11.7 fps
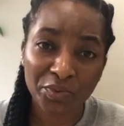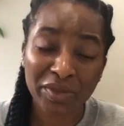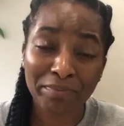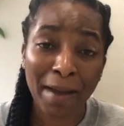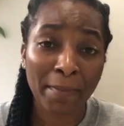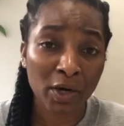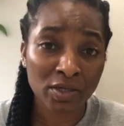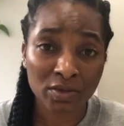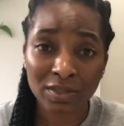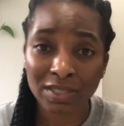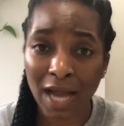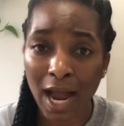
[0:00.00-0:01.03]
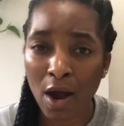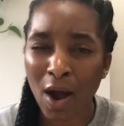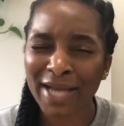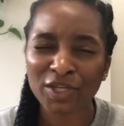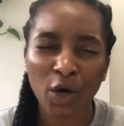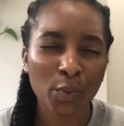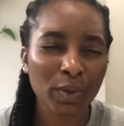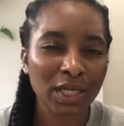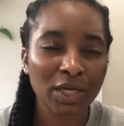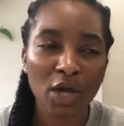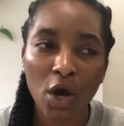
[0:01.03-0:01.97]
with my personal style. I don't
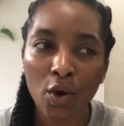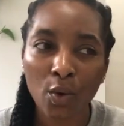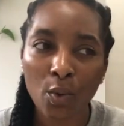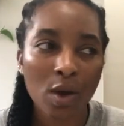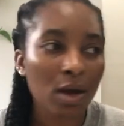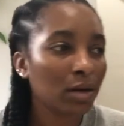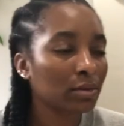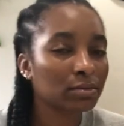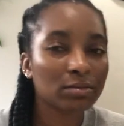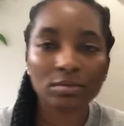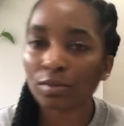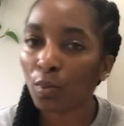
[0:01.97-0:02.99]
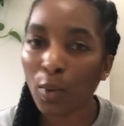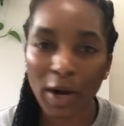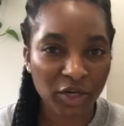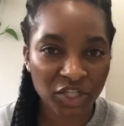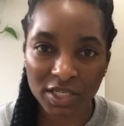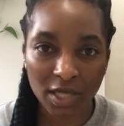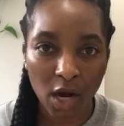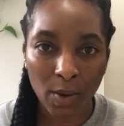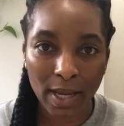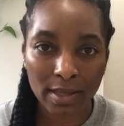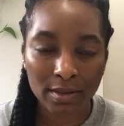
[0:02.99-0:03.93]
really know where she's
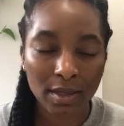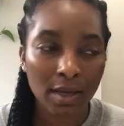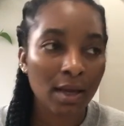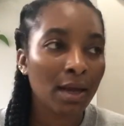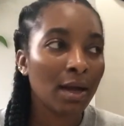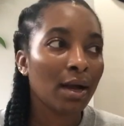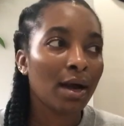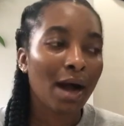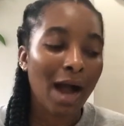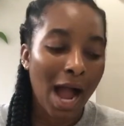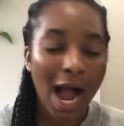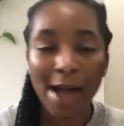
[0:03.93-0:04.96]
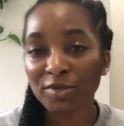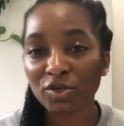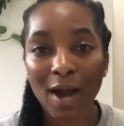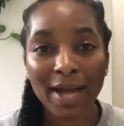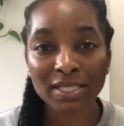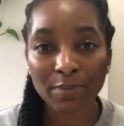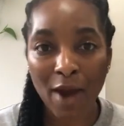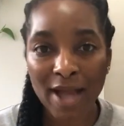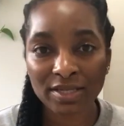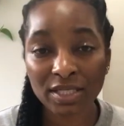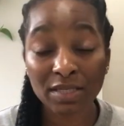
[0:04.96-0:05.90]
going. I'm trying to
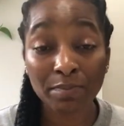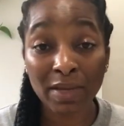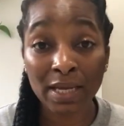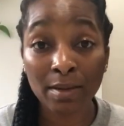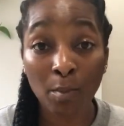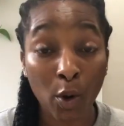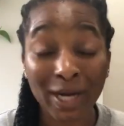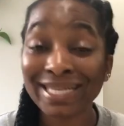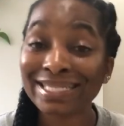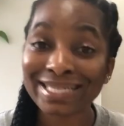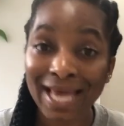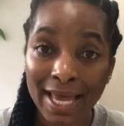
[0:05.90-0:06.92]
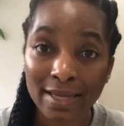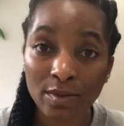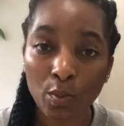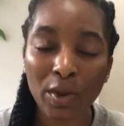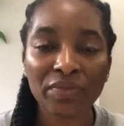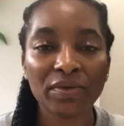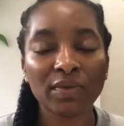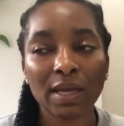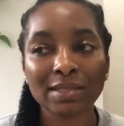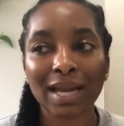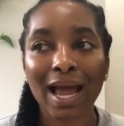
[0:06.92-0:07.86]
practice being more content with the
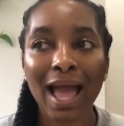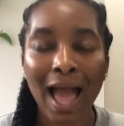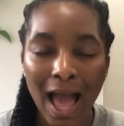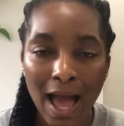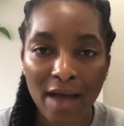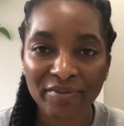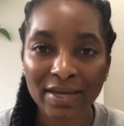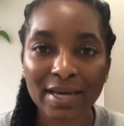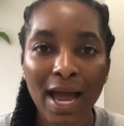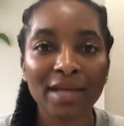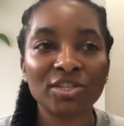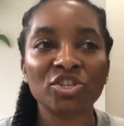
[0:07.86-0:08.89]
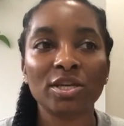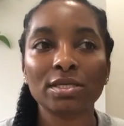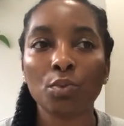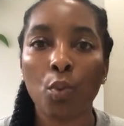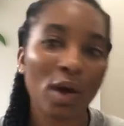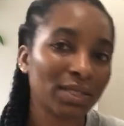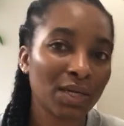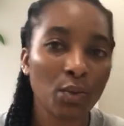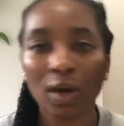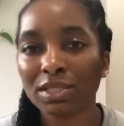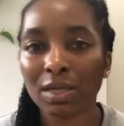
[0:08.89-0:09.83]
things that I have and not just wanting,